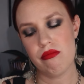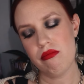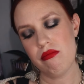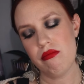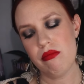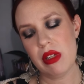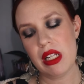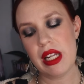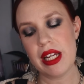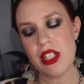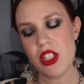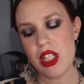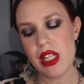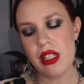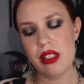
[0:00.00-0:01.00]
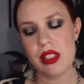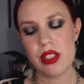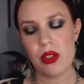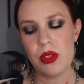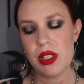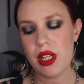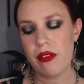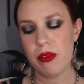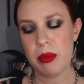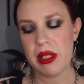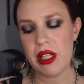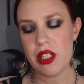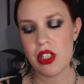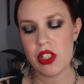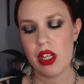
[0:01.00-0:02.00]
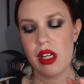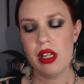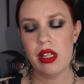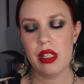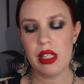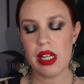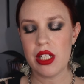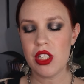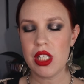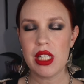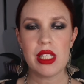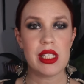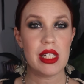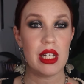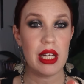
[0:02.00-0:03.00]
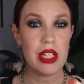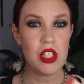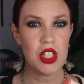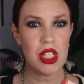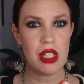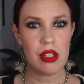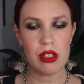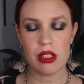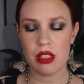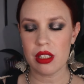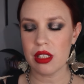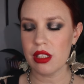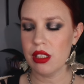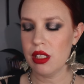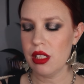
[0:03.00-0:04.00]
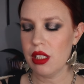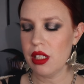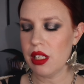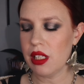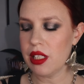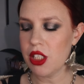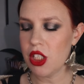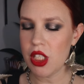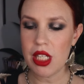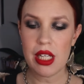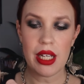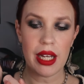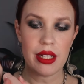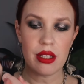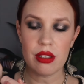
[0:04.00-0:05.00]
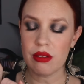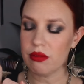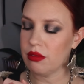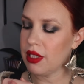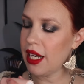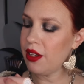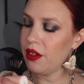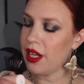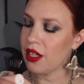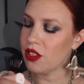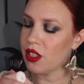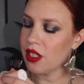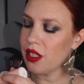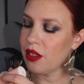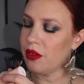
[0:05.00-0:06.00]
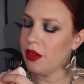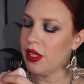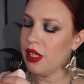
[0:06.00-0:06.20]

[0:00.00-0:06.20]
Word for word: mm, Lychee, So Soft Blush. Lychee, is it Lychee or Lishi, I don't, I don't actually know.